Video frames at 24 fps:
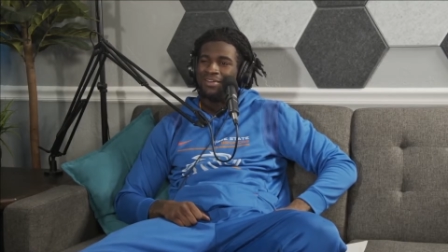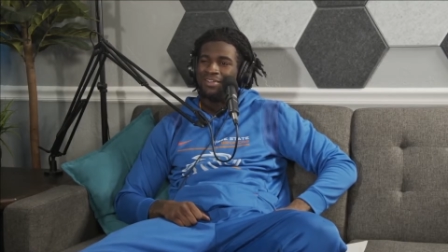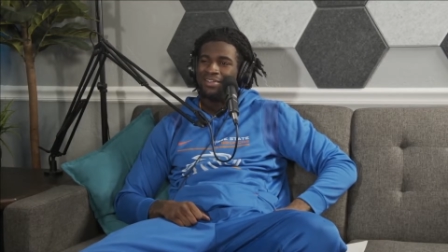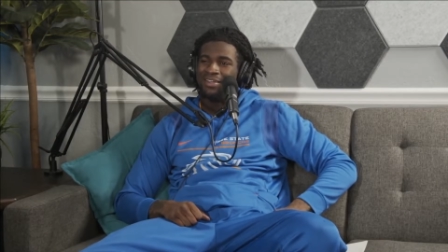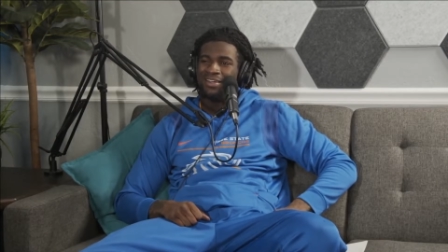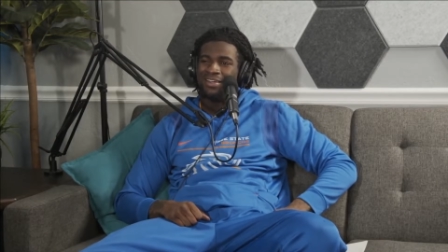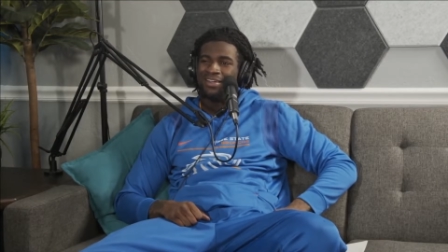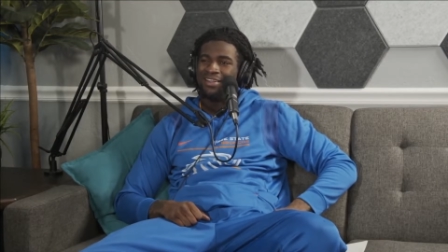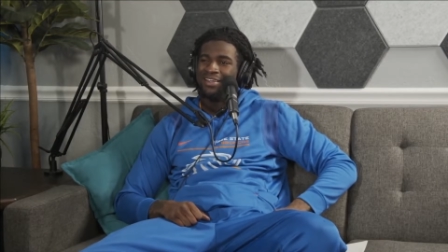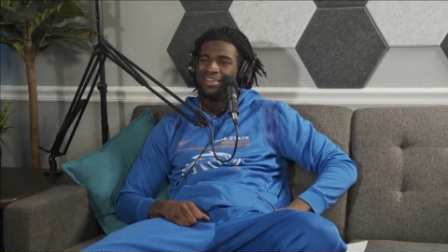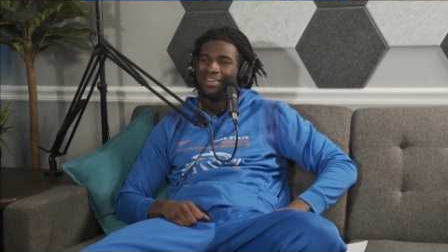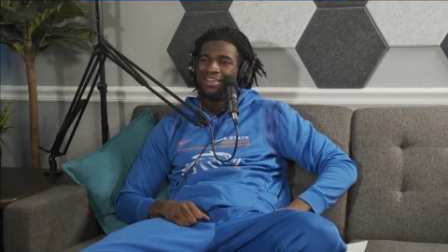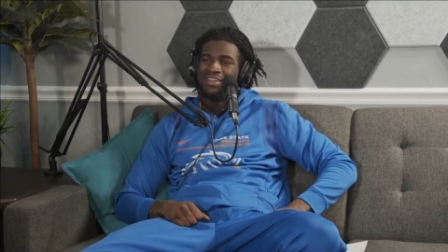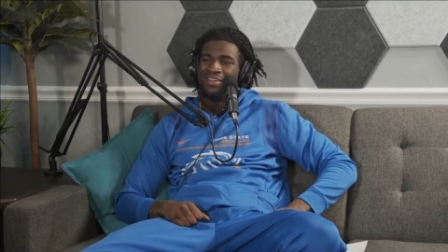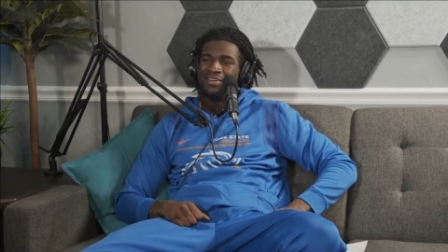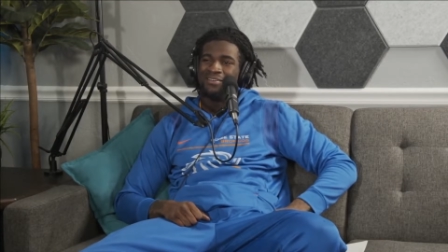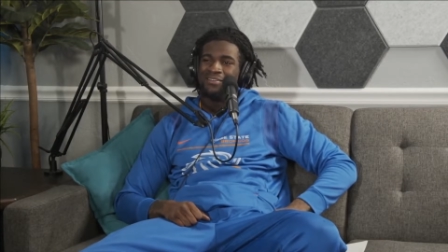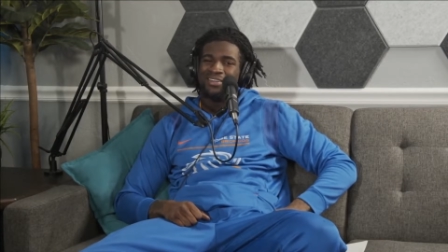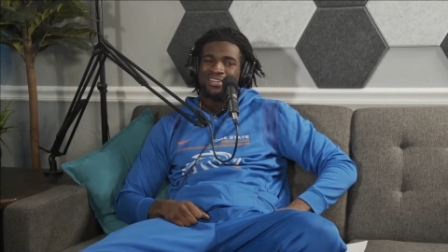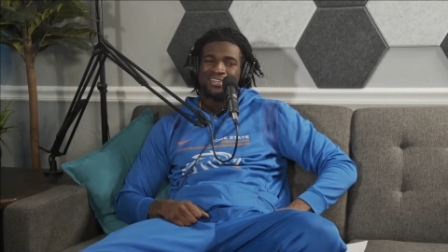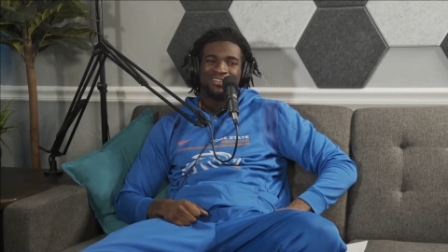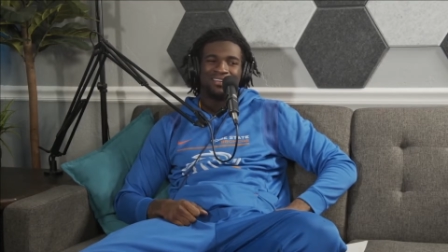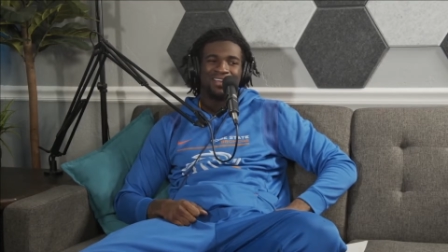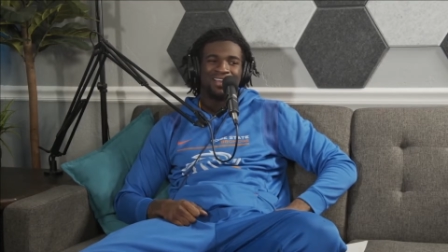Like,
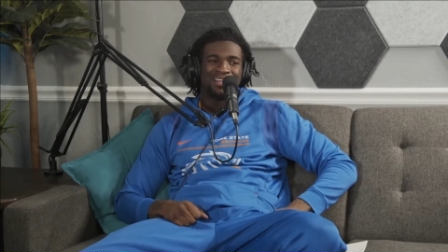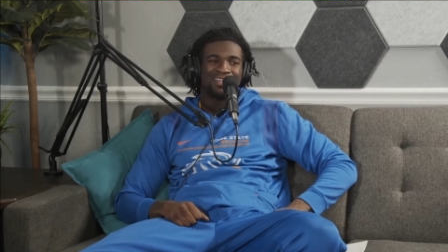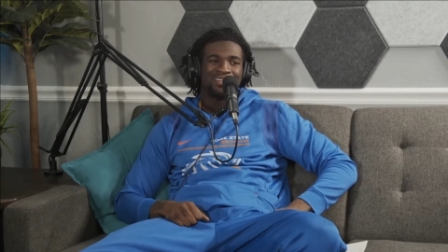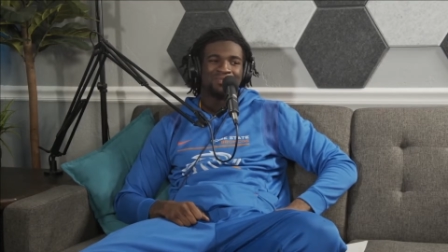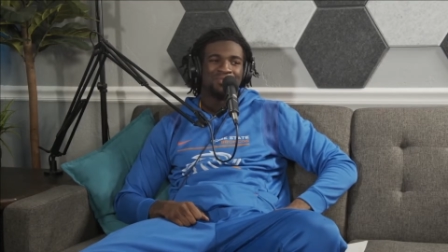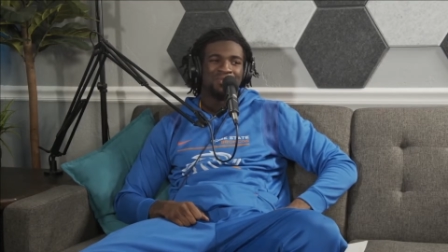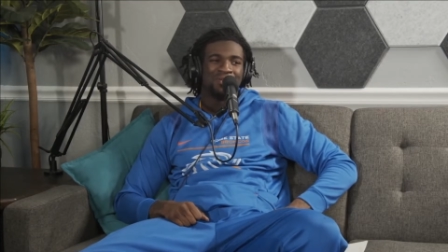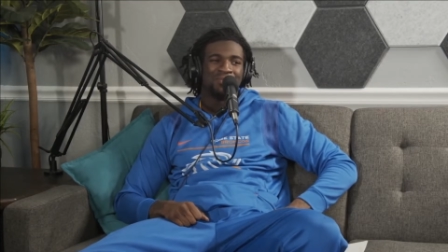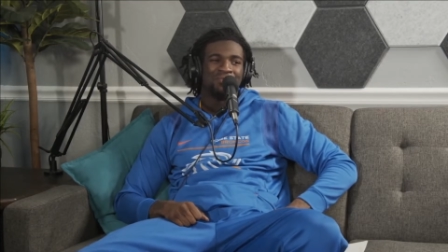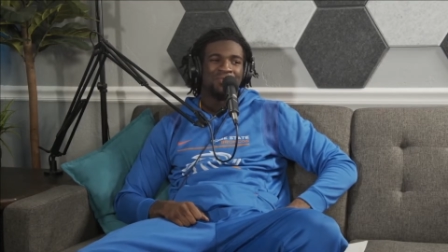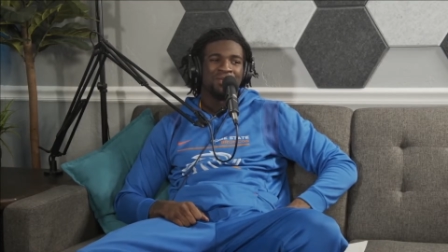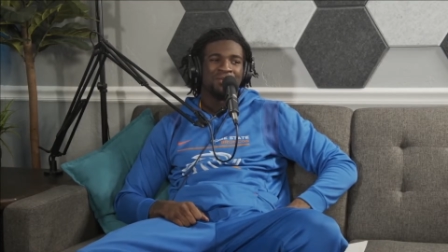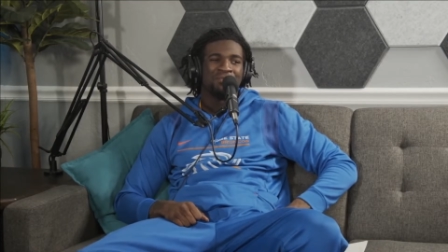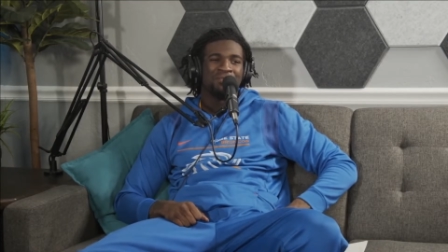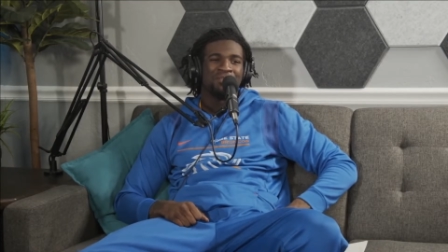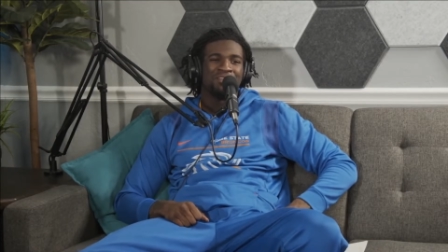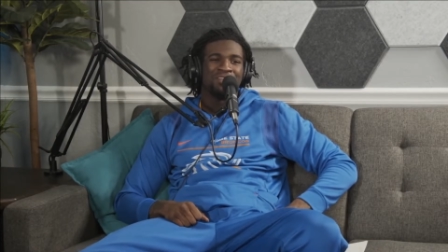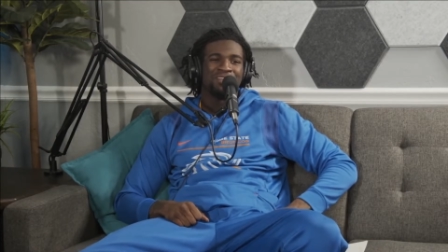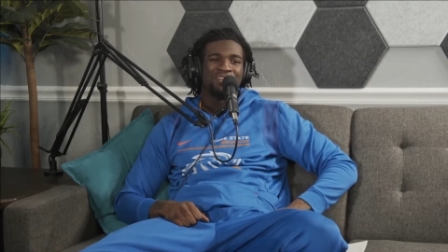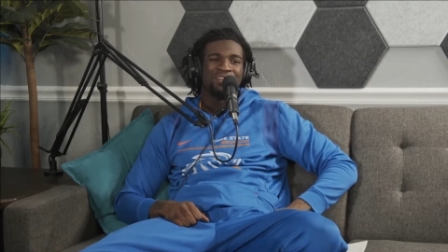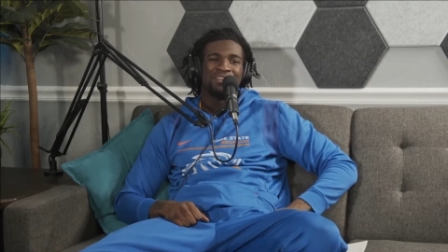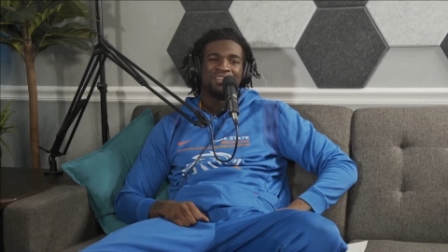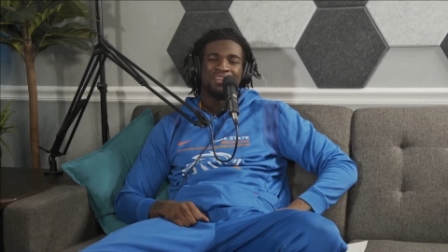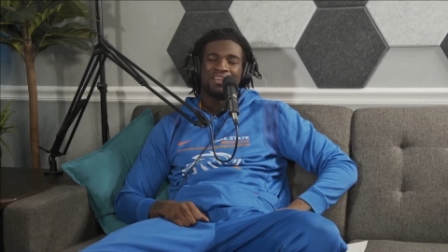we still got some more
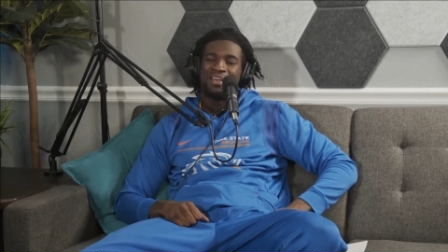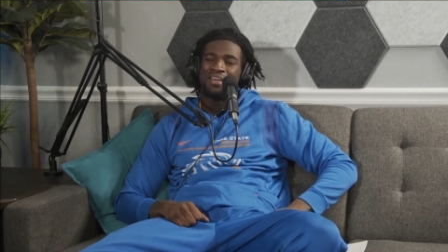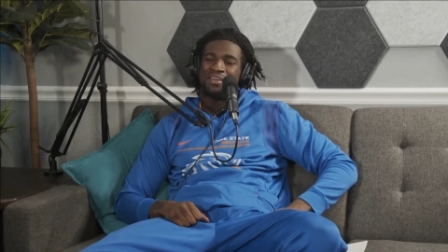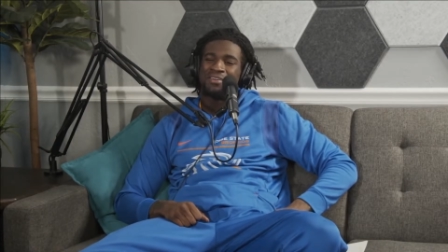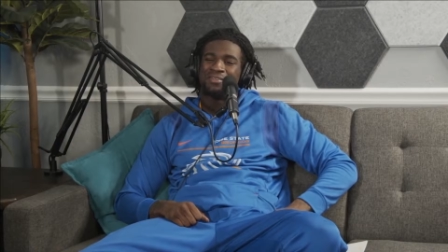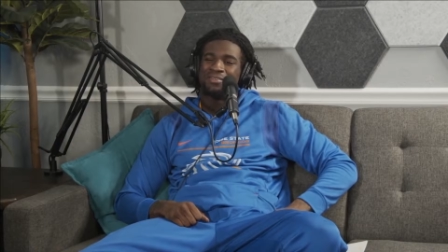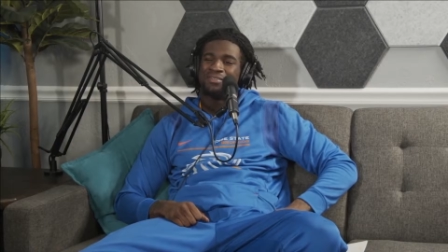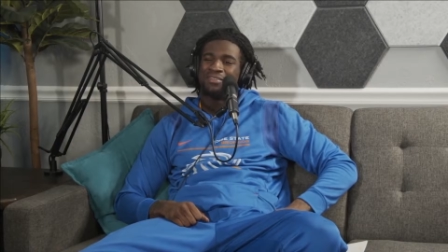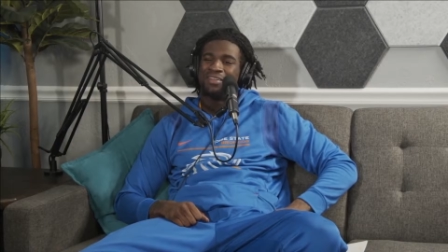memories to have.